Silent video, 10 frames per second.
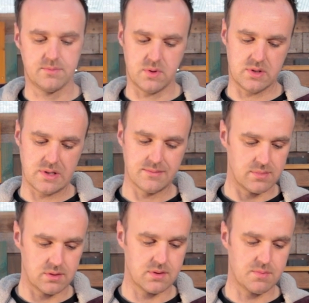which
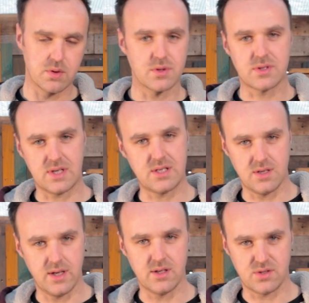I suppose
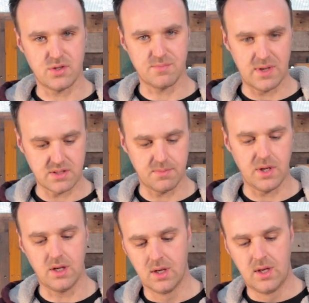essentially is just minced
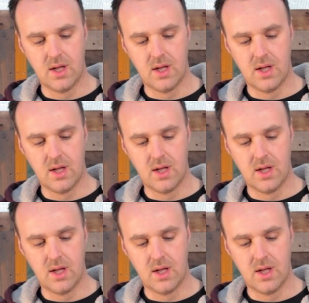meat,